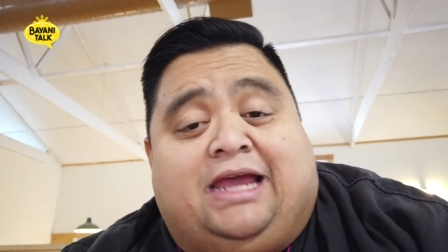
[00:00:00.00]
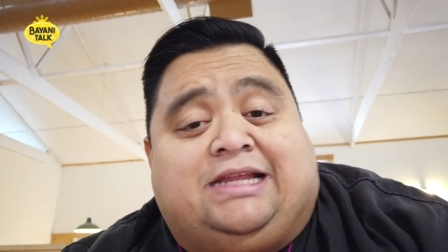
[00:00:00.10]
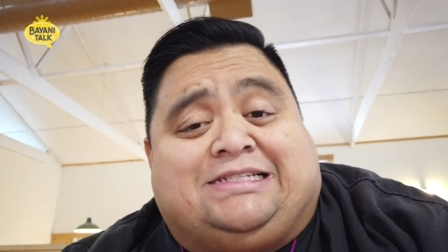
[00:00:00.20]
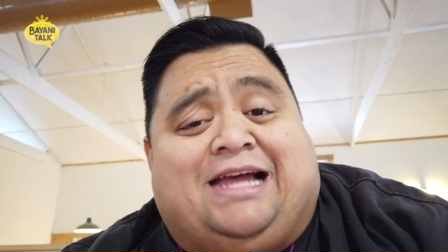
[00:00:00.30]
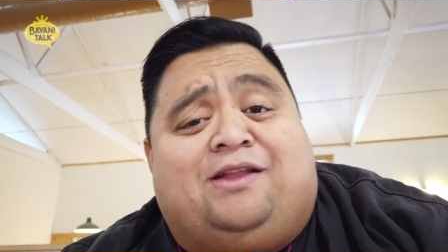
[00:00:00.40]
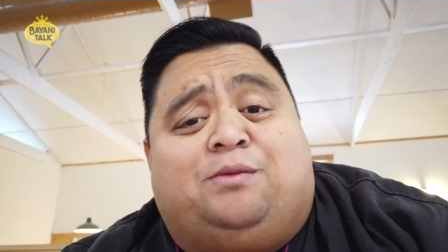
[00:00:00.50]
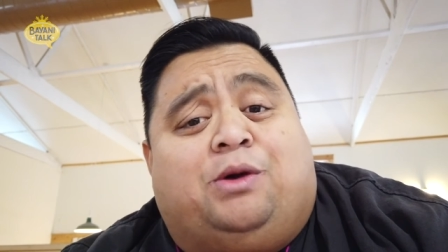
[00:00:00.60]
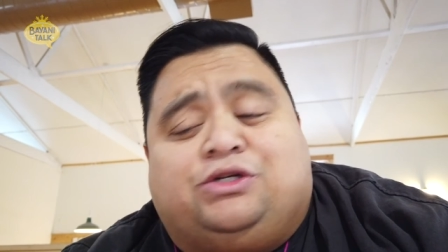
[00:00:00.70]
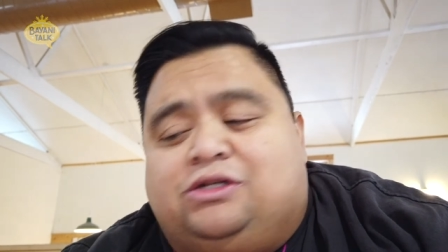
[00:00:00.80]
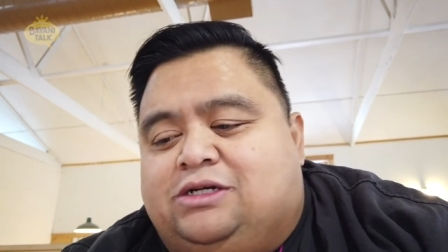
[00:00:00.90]
in any style of
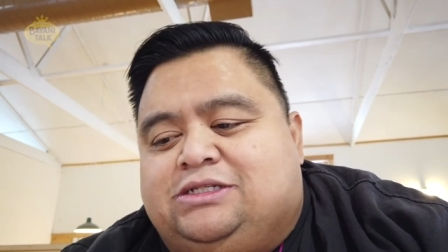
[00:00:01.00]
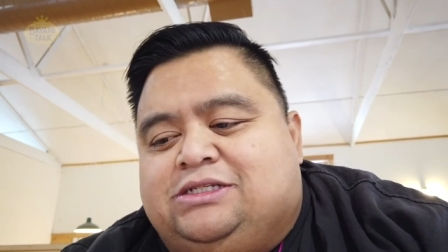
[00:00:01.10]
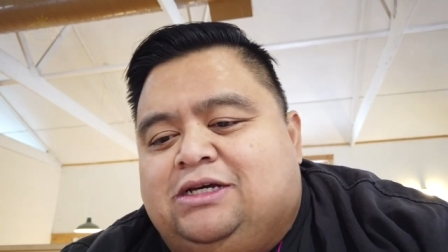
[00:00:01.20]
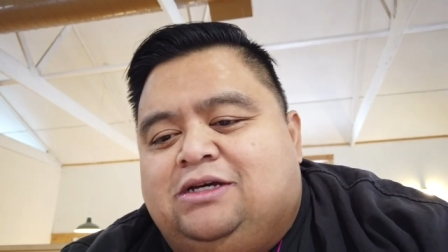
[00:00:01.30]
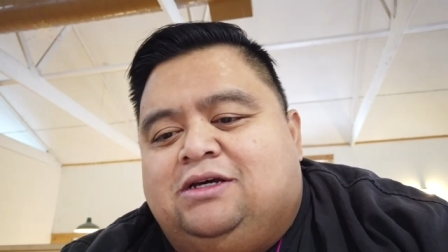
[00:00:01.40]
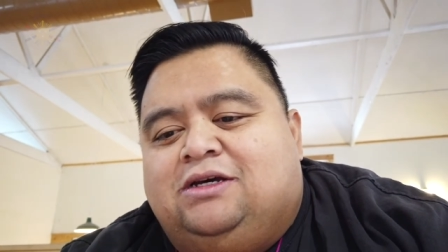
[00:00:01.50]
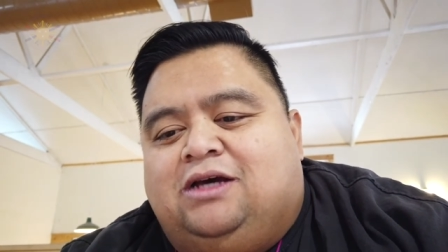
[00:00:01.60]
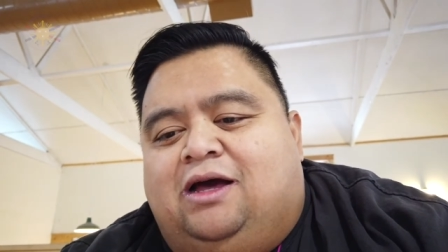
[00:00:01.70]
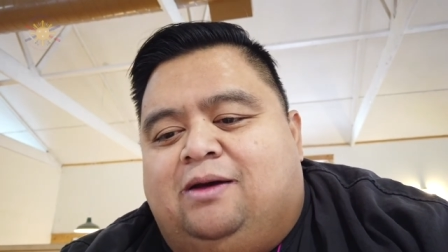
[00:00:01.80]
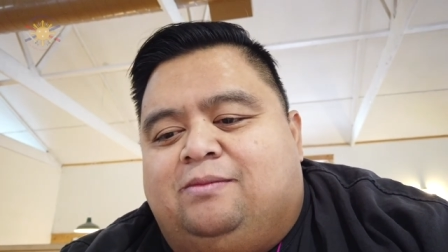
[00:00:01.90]
martial arts,
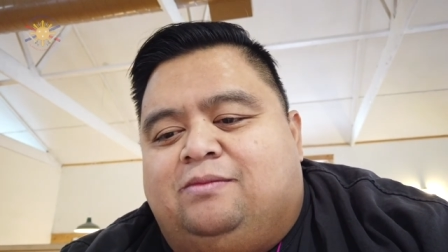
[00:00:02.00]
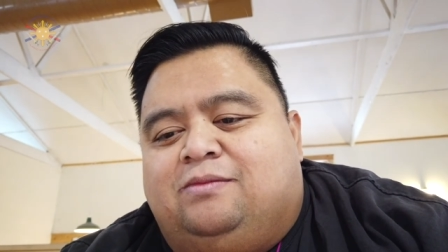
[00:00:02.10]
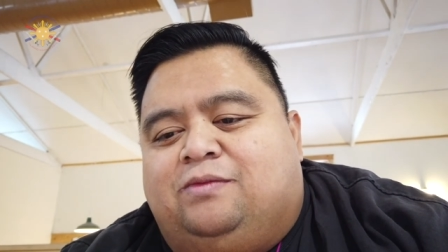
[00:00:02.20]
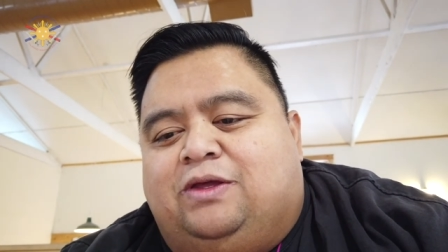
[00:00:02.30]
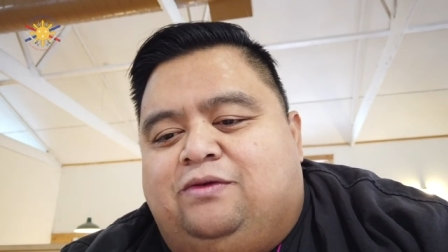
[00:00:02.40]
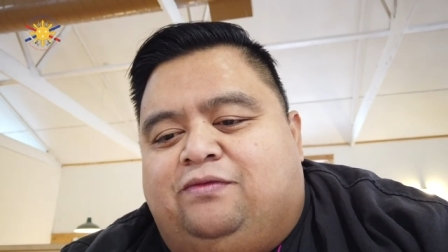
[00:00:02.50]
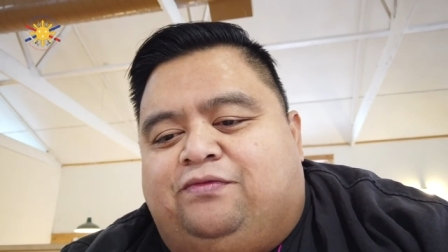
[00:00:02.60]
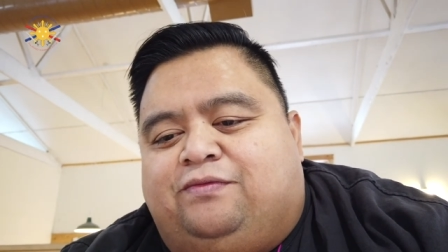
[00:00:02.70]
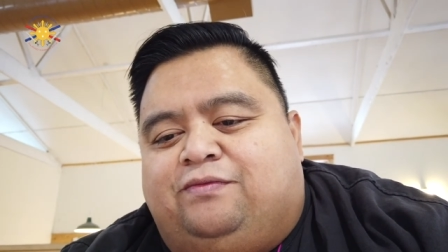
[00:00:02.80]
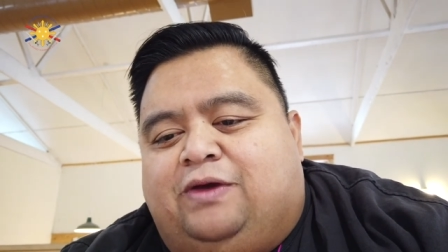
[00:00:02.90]
um, when you
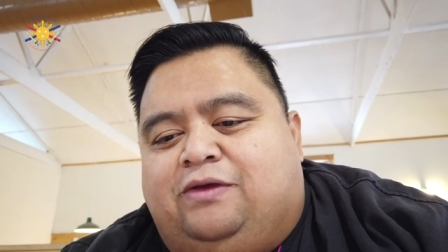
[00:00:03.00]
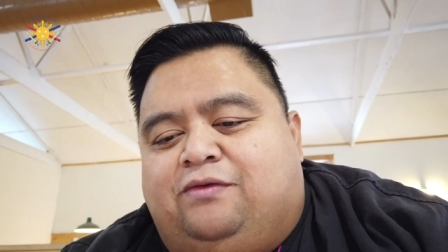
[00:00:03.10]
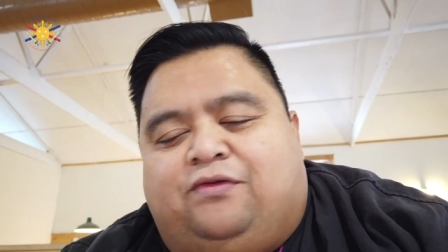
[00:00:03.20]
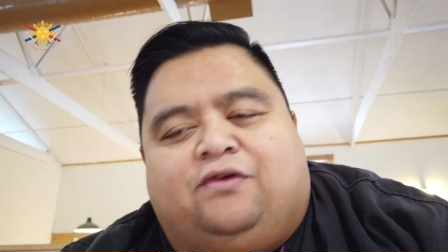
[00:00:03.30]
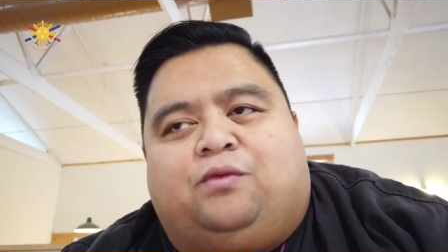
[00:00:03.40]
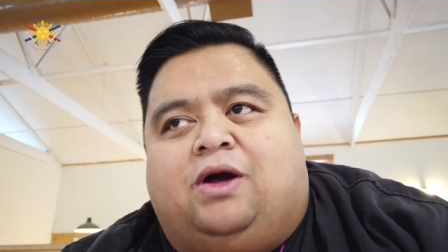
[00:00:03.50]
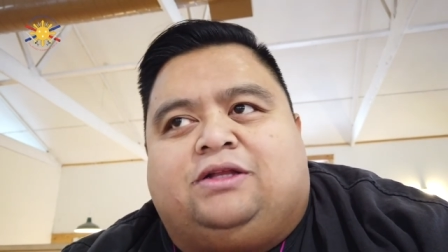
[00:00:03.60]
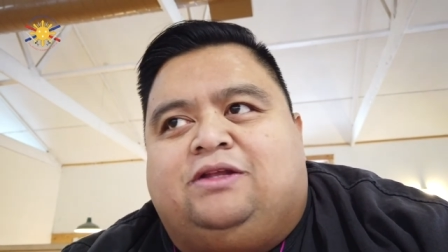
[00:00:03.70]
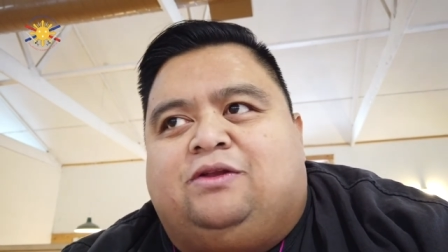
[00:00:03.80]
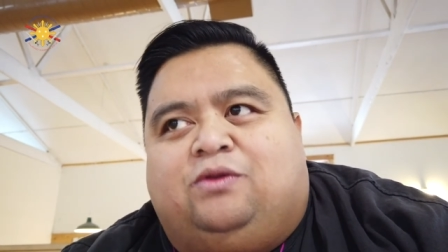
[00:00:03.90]
when you first
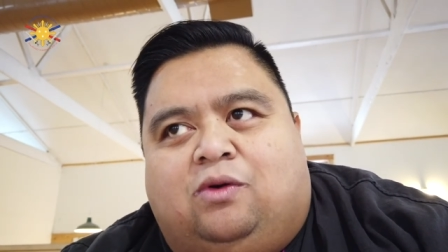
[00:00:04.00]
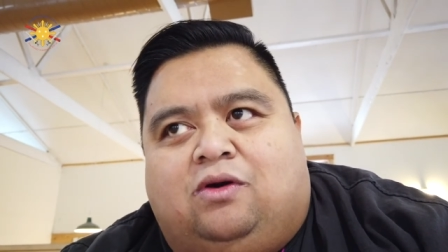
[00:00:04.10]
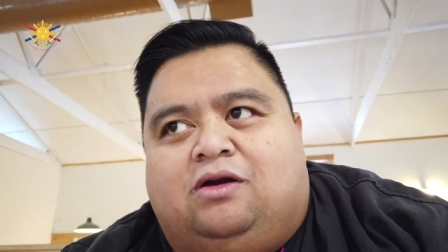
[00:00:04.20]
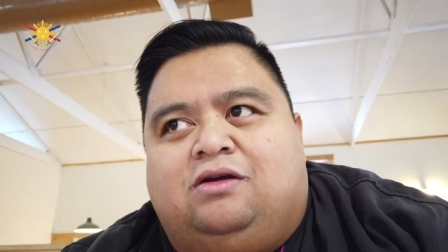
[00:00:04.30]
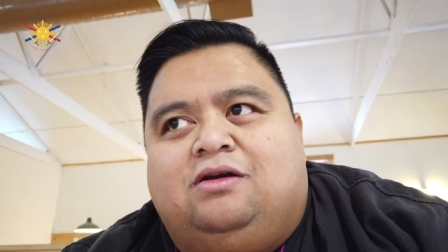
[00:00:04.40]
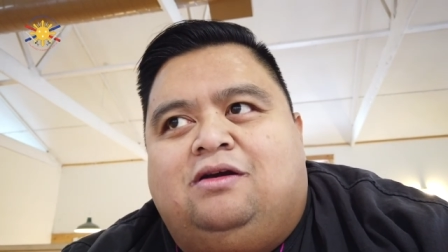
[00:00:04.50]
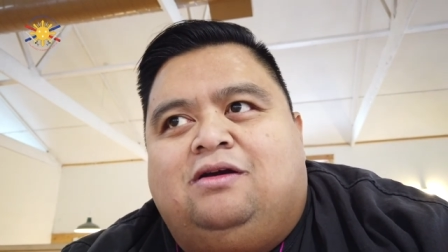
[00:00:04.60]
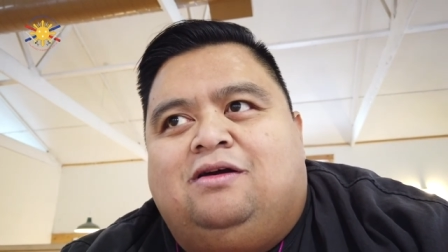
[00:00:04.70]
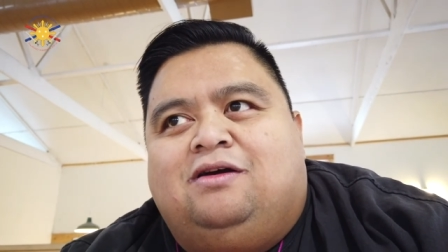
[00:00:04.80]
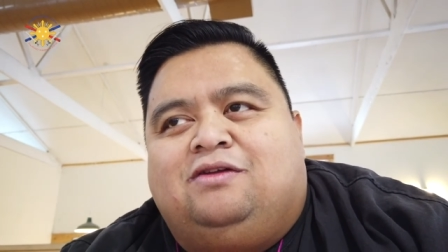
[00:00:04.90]
walked in the door
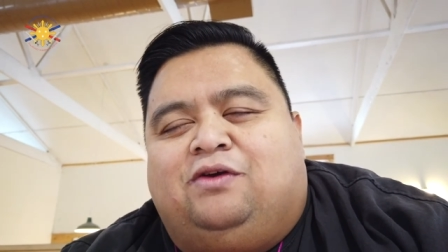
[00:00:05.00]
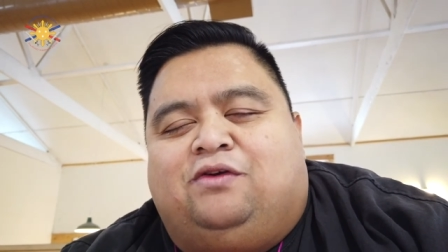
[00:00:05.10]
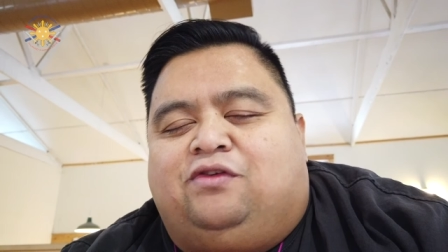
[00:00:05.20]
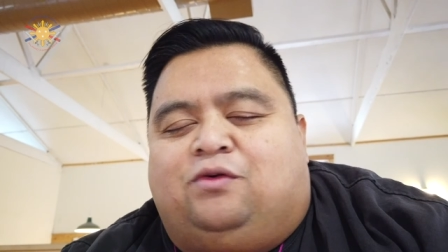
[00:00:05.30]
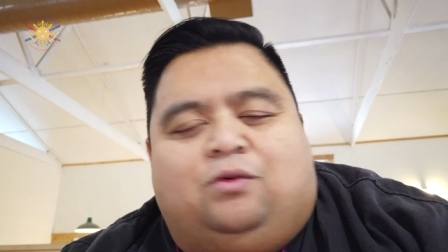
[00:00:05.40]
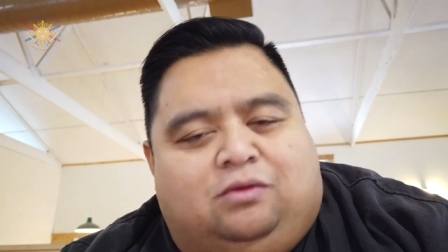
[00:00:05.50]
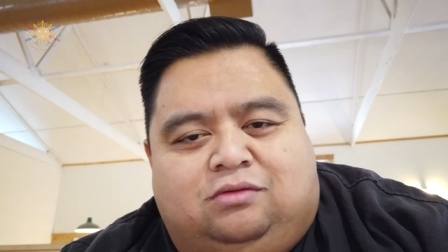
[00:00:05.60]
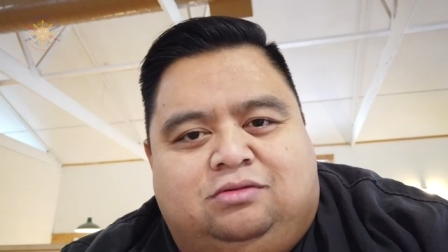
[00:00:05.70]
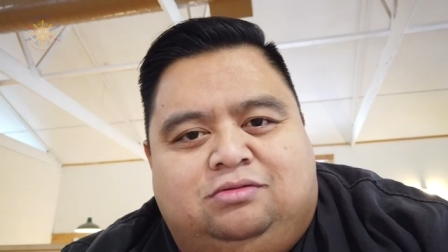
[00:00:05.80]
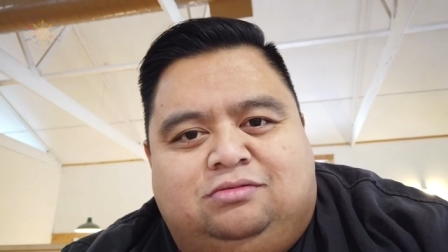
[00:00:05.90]
to your
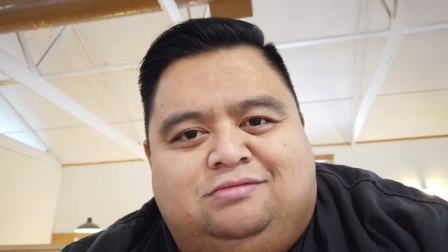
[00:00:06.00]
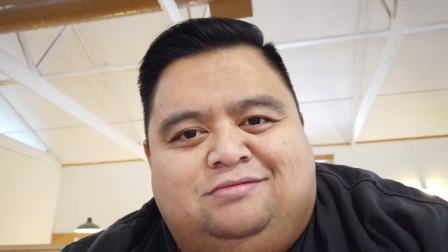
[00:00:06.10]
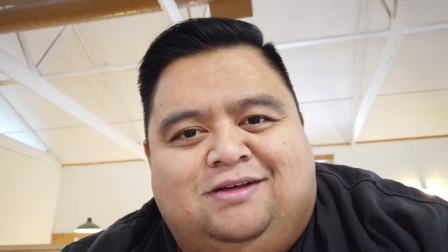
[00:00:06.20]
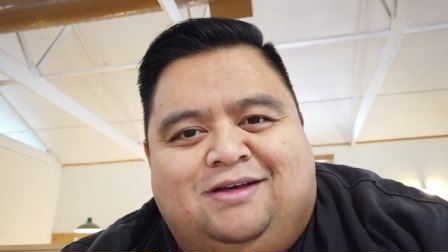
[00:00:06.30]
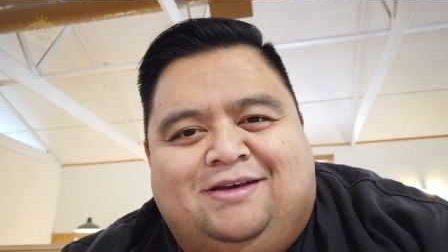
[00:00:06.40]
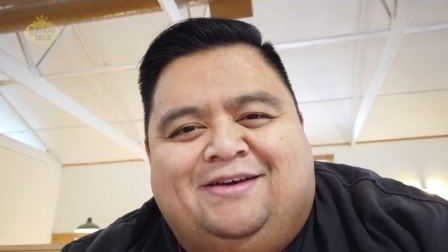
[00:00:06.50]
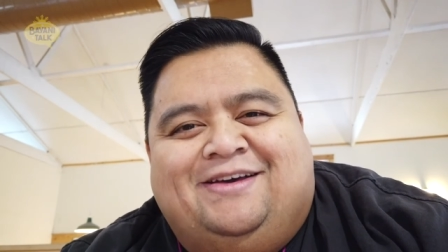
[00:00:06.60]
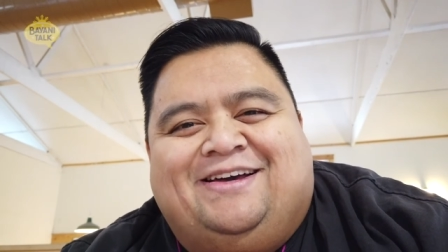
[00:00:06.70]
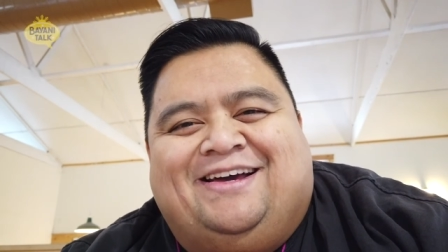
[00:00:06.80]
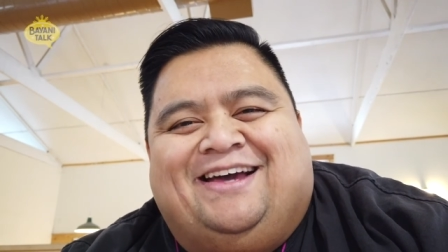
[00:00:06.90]
school,
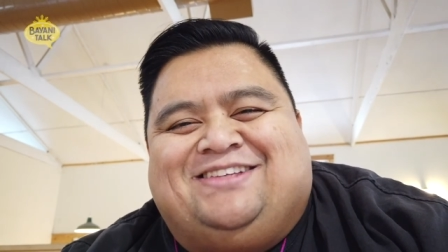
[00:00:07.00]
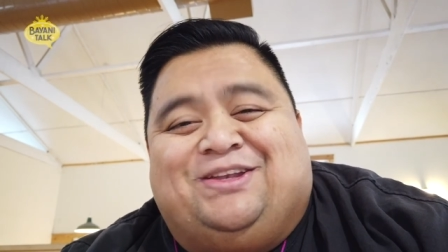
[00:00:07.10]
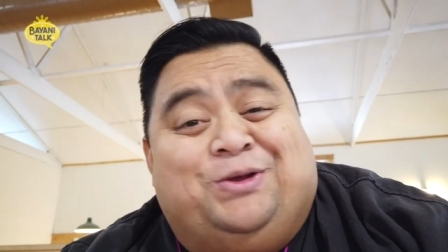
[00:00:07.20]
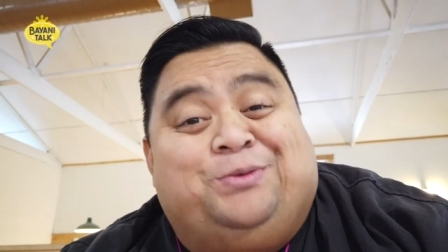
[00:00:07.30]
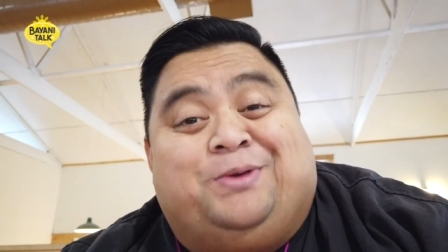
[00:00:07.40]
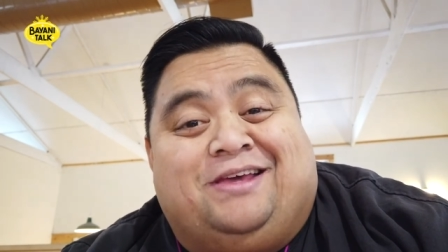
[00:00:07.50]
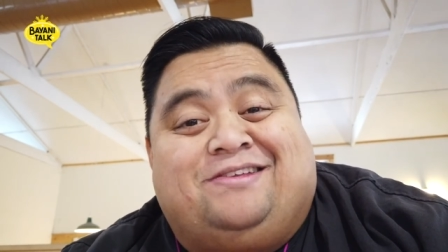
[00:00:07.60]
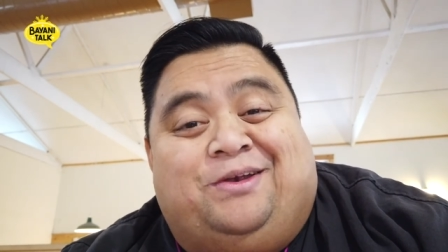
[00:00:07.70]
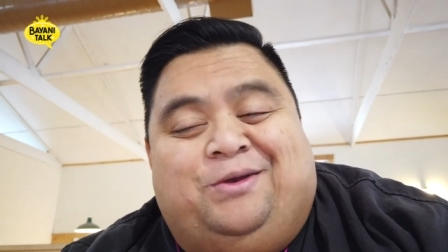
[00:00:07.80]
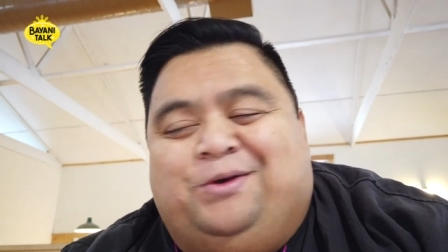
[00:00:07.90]
as a newbie,
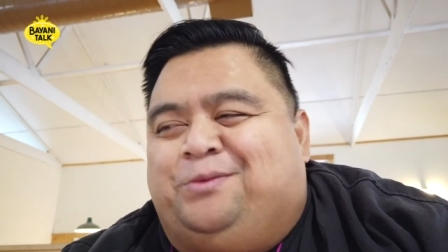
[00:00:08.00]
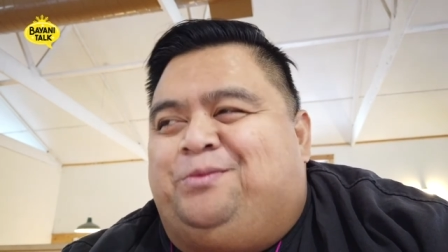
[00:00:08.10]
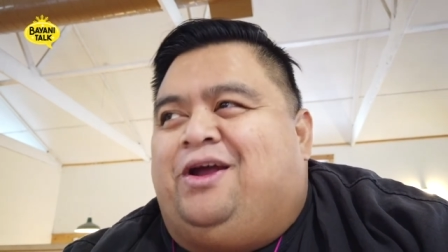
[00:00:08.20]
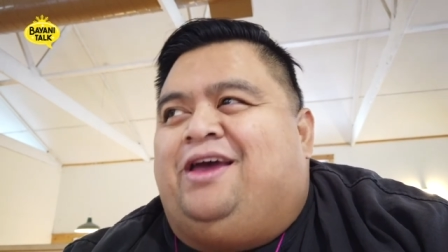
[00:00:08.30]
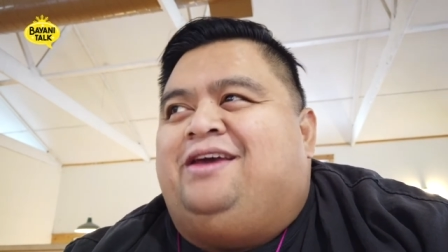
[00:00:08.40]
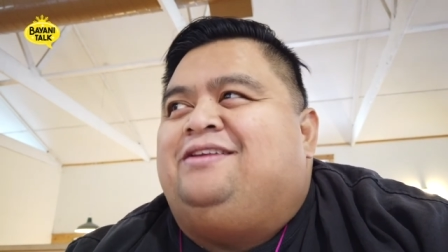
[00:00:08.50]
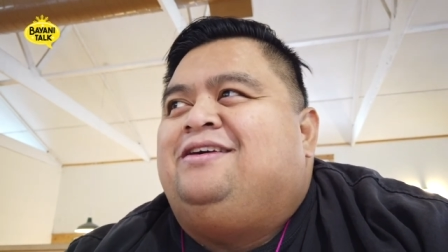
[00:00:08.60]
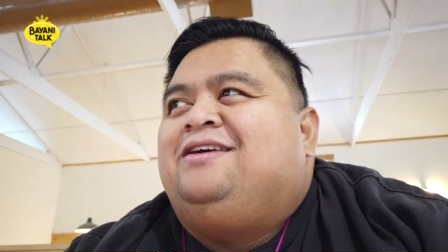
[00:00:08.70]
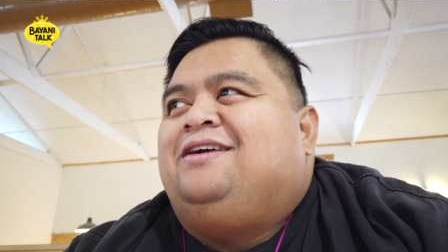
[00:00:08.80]
as a noob, right?